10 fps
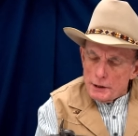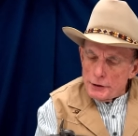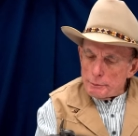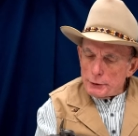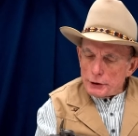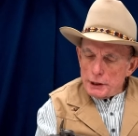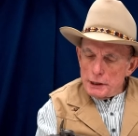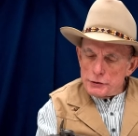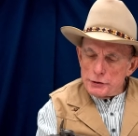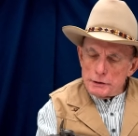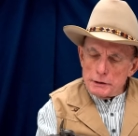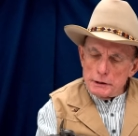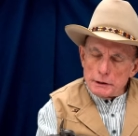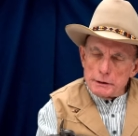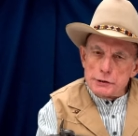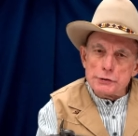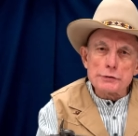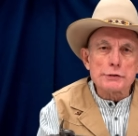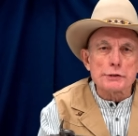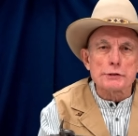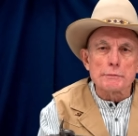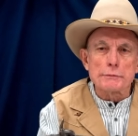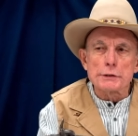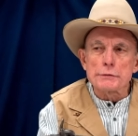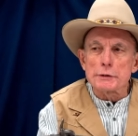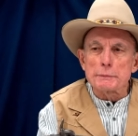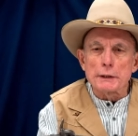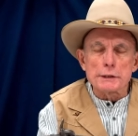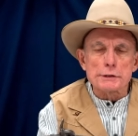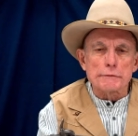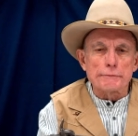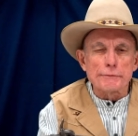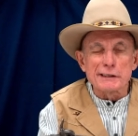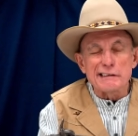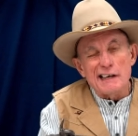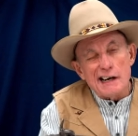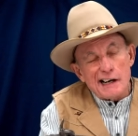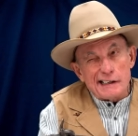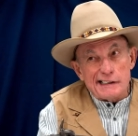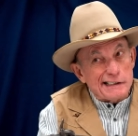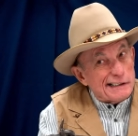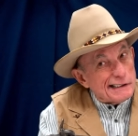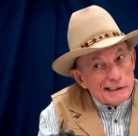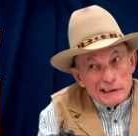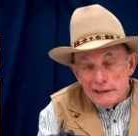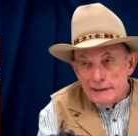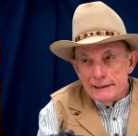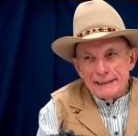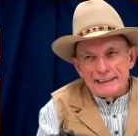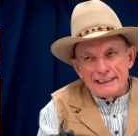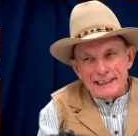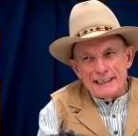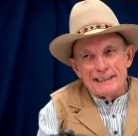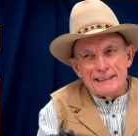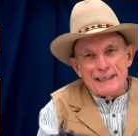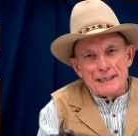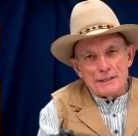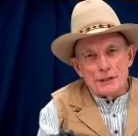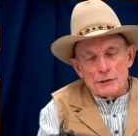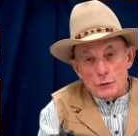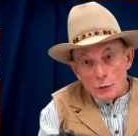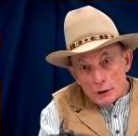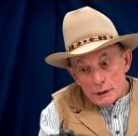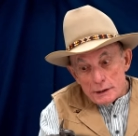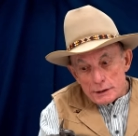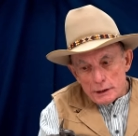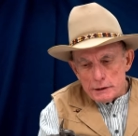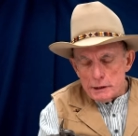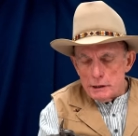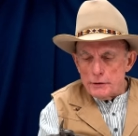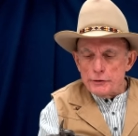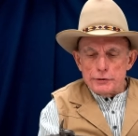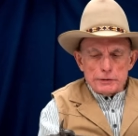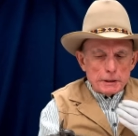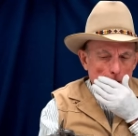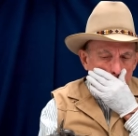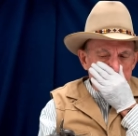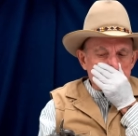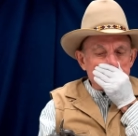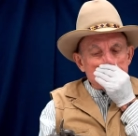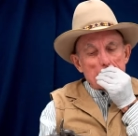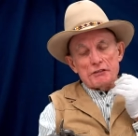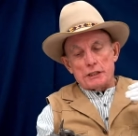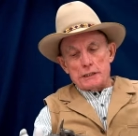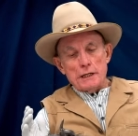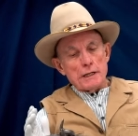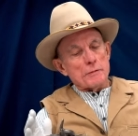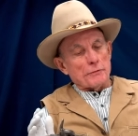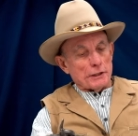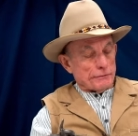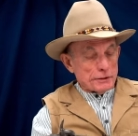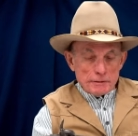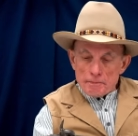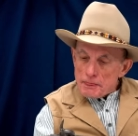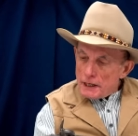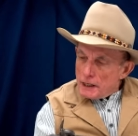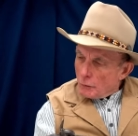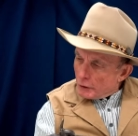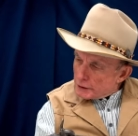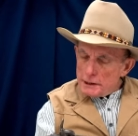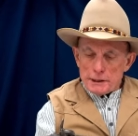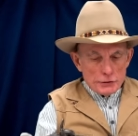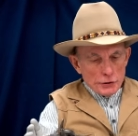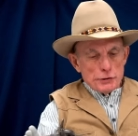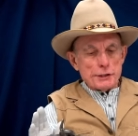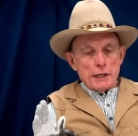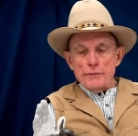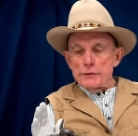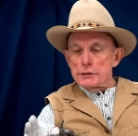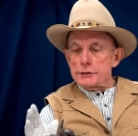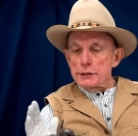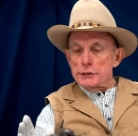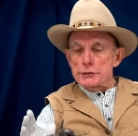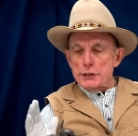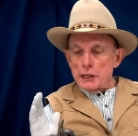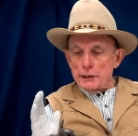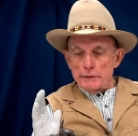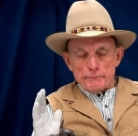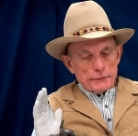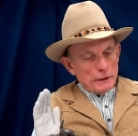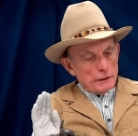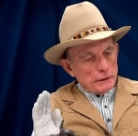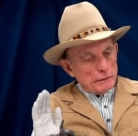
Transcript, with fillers: The percussion ignition system didn't replace the flintlock until late 1820s, 1830s. So that gives a time reference. Well, again, it turns out this is a uh,